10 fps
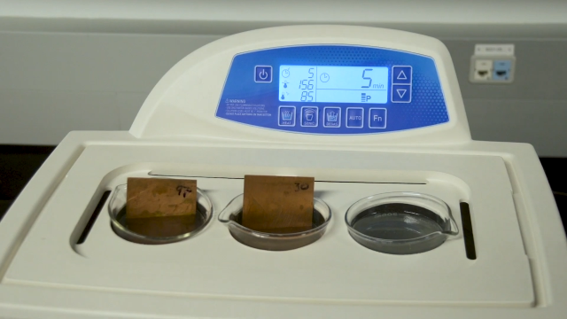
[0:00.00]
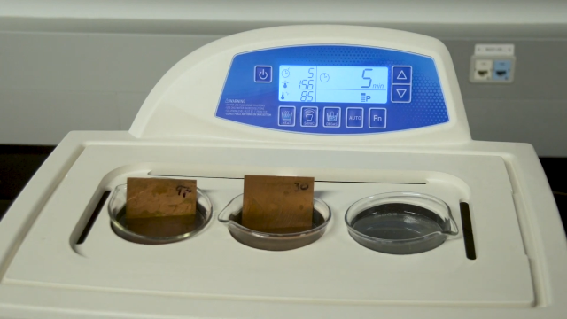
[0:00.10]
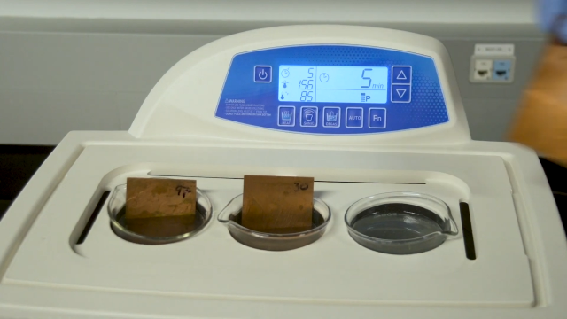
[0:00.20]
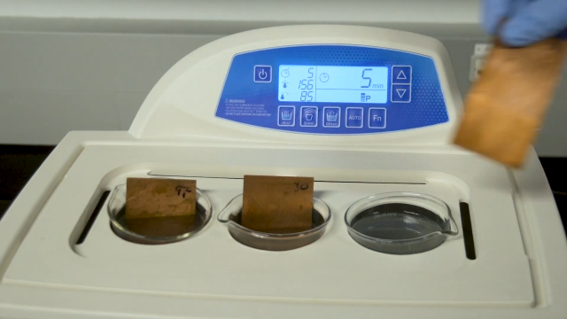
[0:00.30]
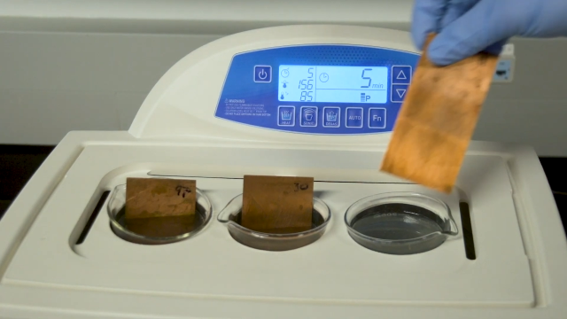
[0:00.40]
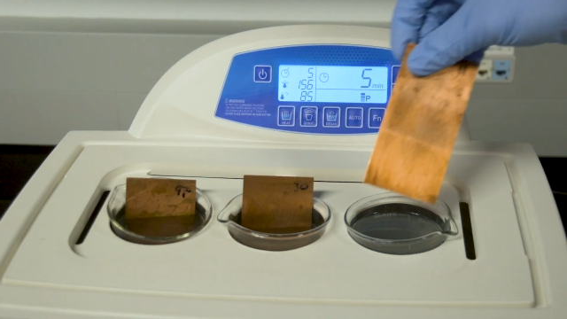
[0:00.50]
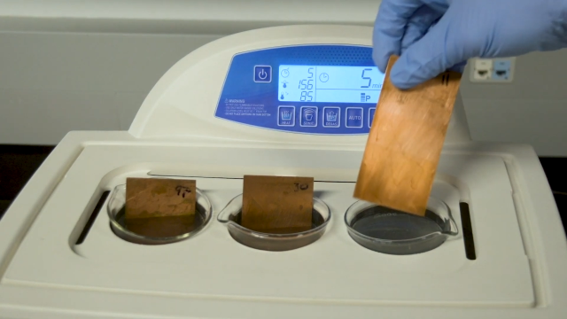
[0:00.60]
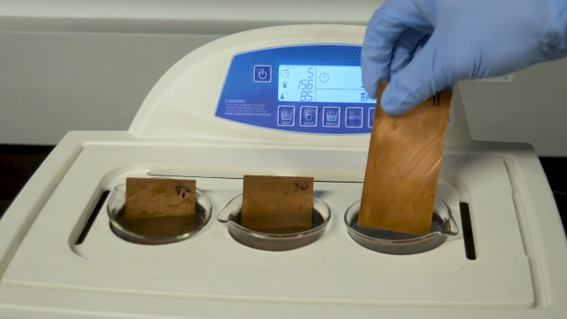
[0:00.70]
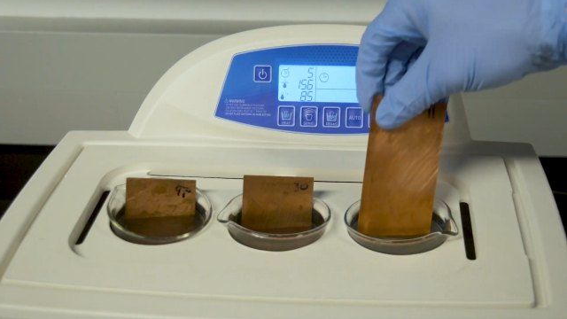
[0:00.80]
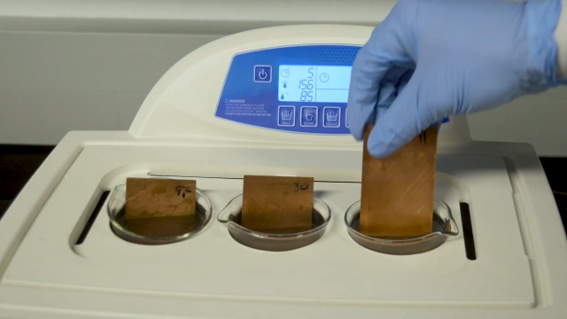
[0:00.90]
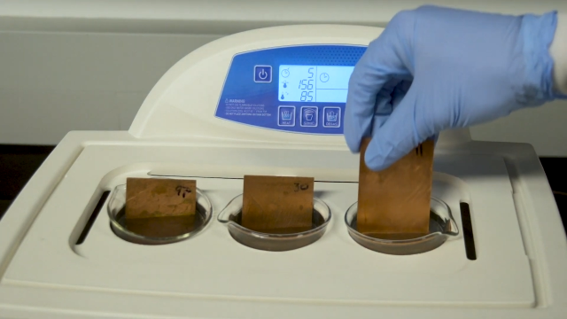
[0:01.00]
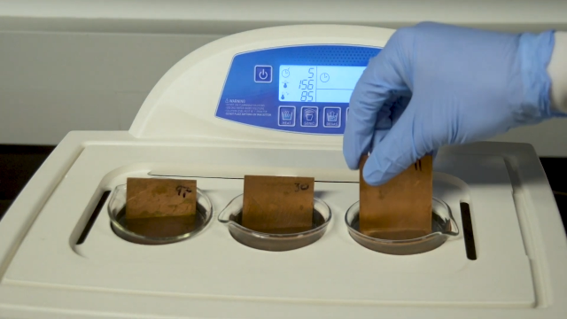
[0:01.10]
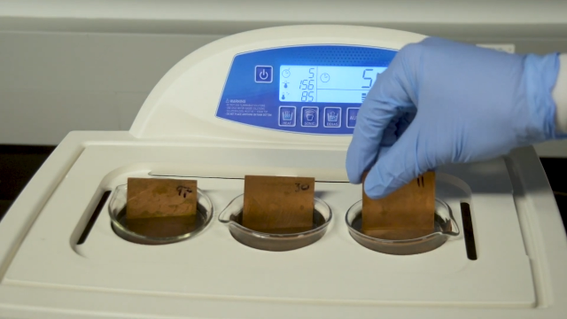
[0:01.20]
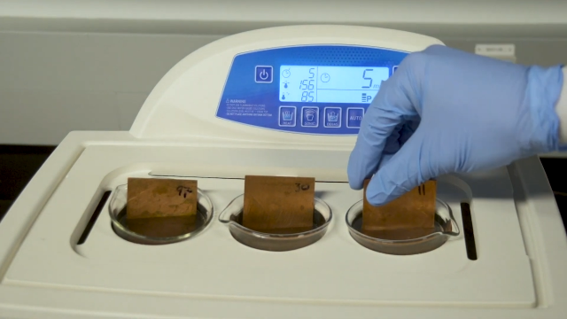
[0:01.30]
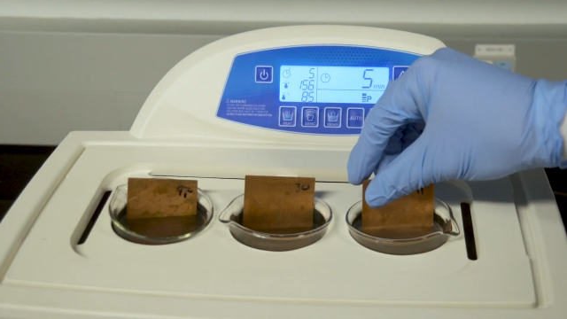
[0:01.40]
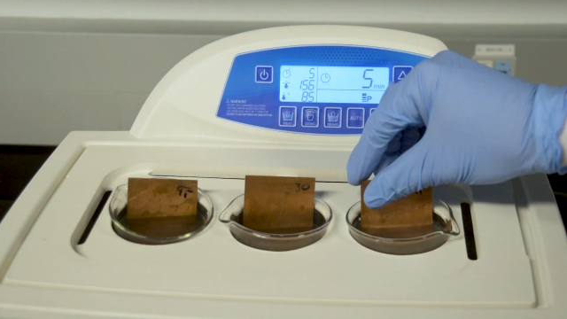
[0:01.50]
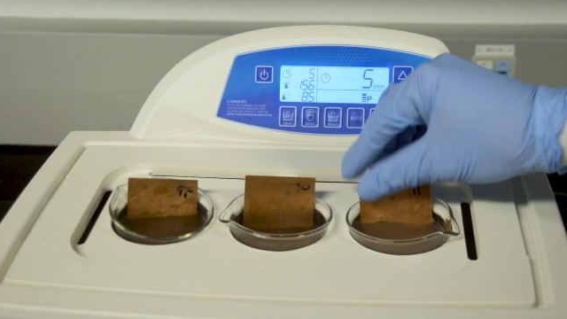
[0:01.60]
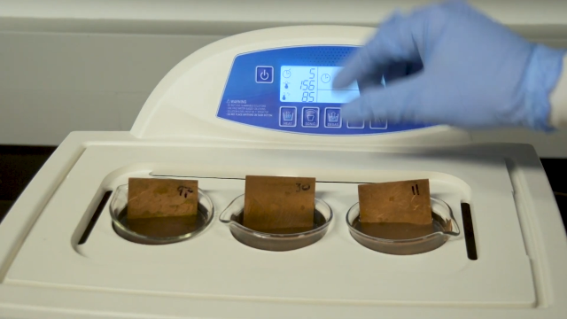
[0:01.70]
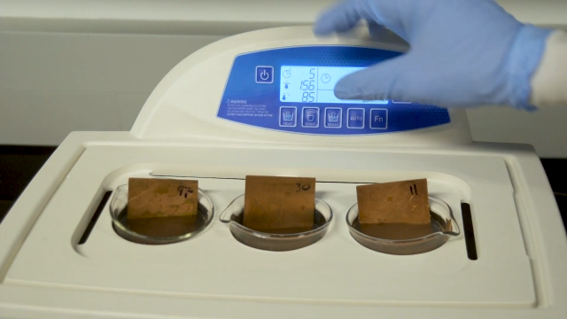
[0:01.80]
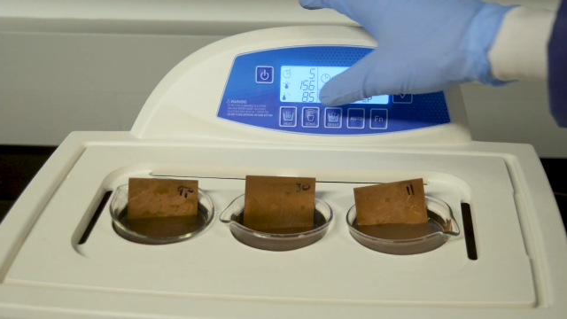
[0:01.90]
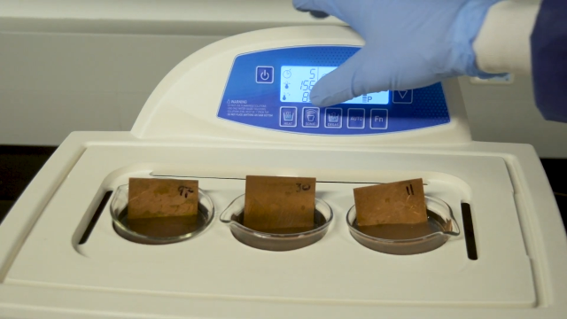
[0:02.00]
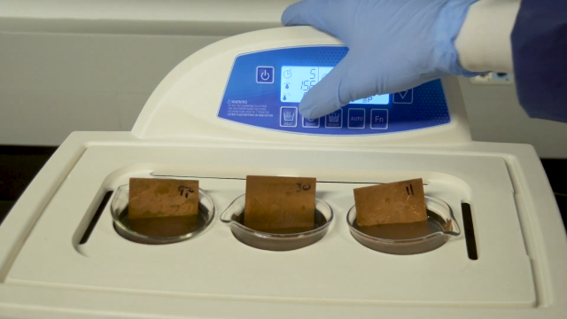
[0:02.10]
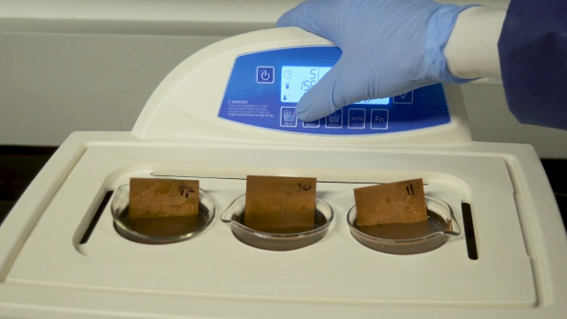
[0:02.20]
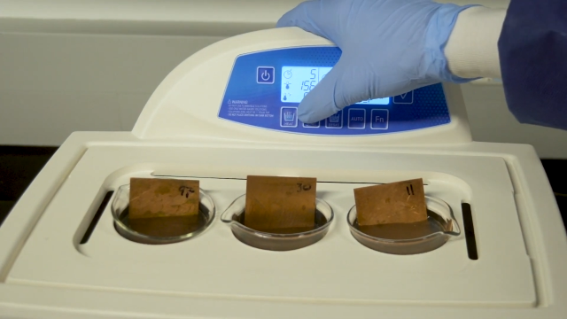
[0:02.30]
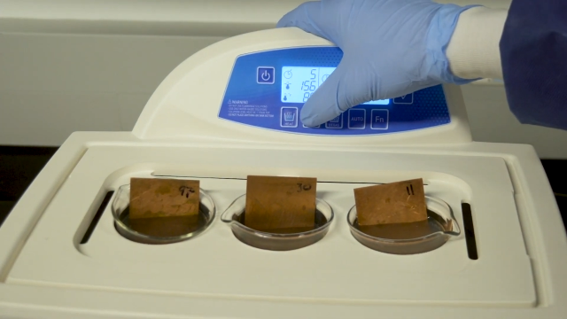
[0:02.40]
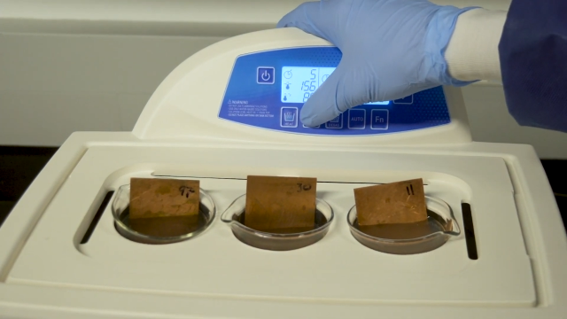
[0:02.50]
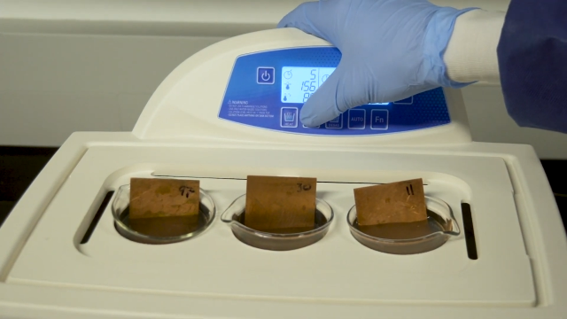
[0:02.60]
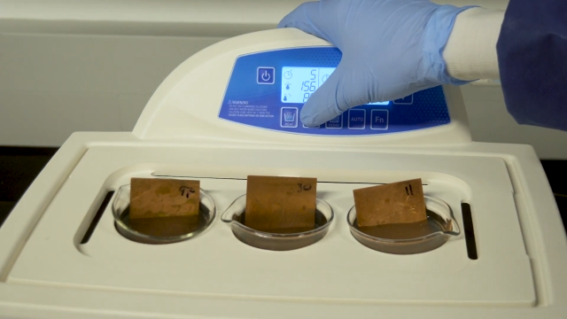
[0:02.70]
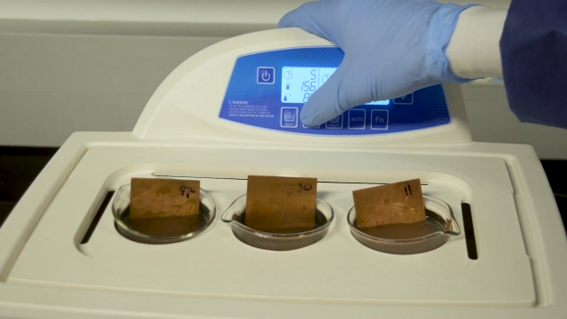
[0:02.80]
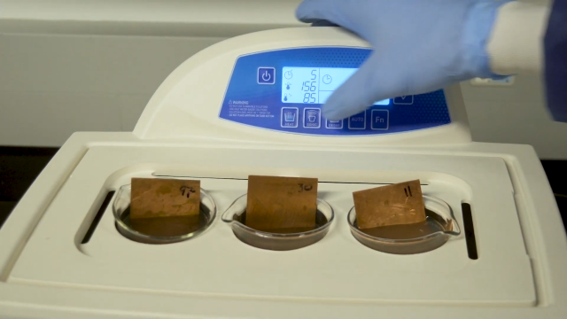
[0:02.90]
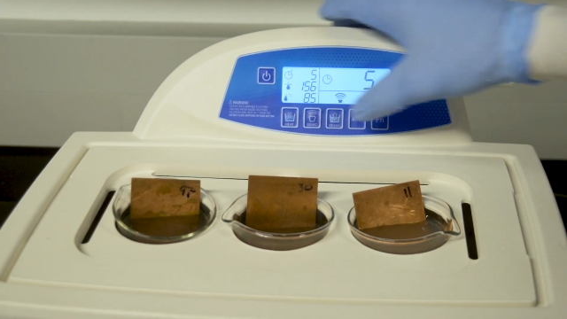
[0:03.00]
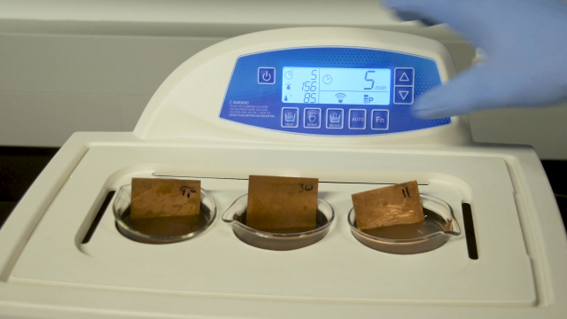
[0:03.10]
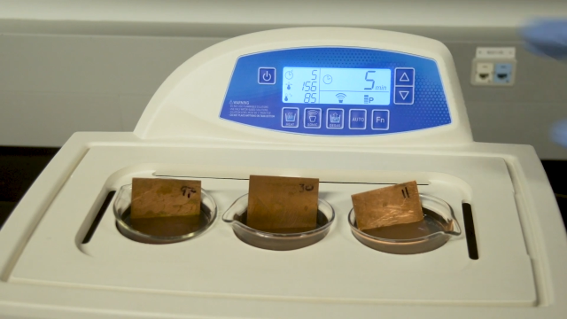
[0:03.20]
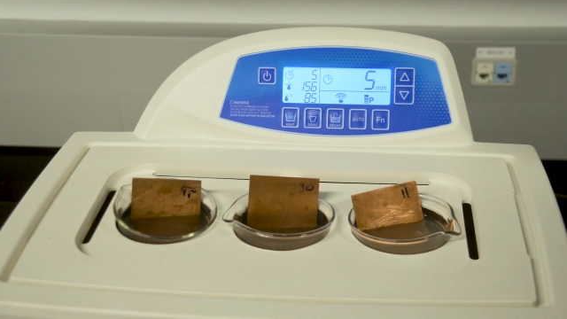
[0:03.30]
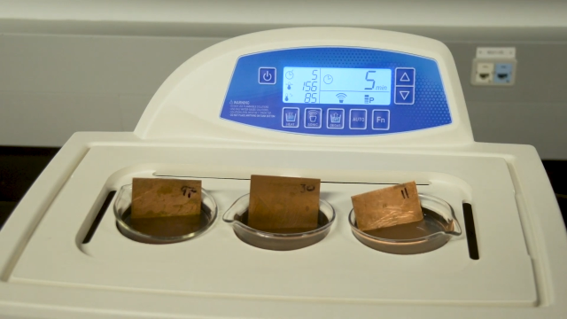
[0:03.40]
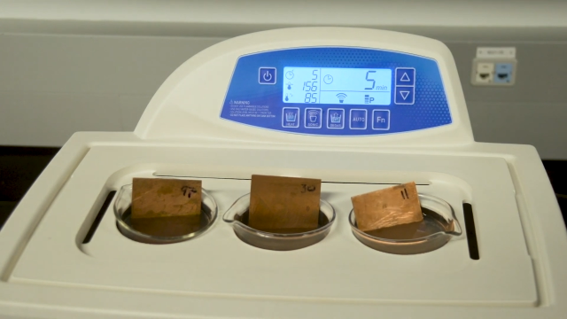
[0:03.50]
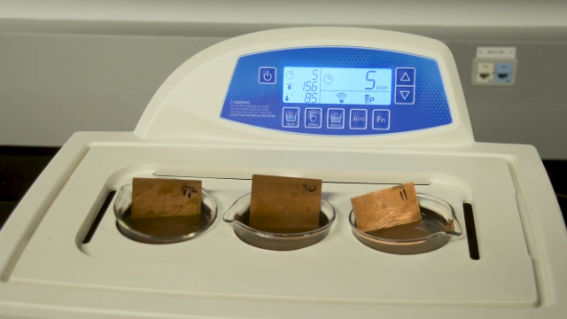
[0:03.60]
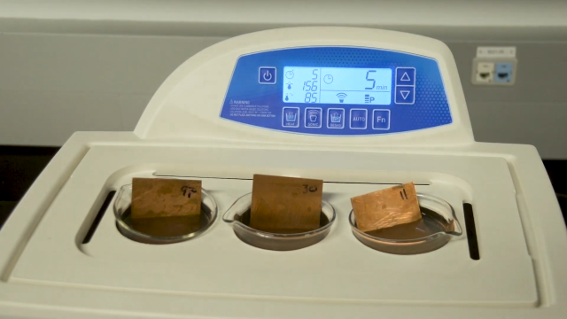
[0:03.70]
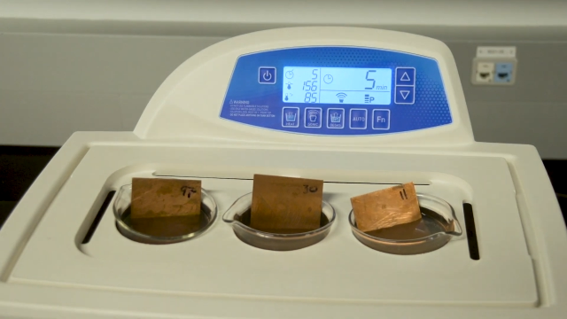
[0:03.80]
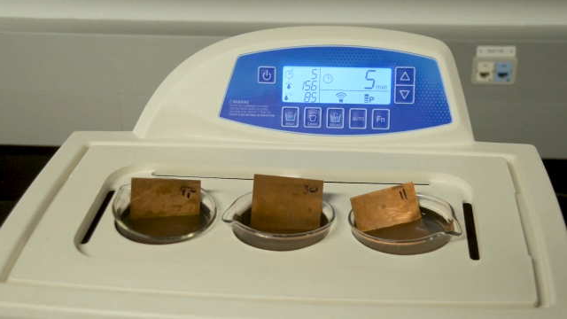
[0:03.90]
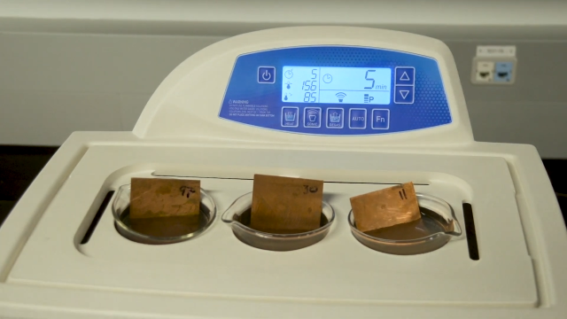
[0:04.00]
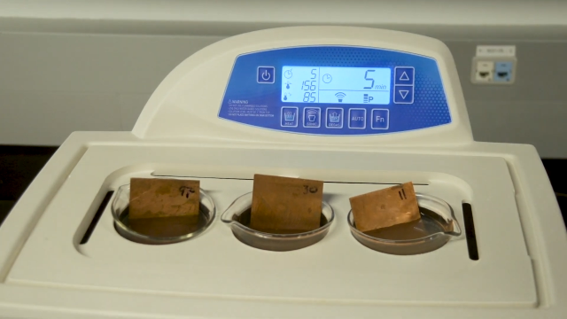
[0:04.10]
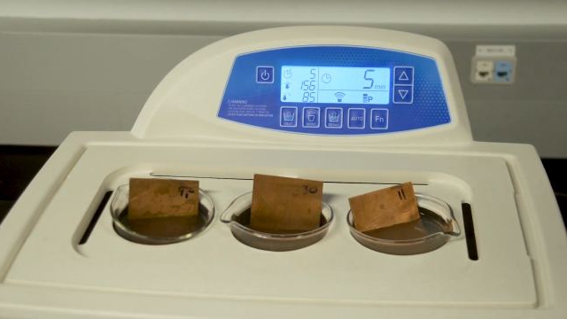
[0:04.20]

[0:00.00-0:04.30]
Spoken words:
Nobody's mouth can be seen.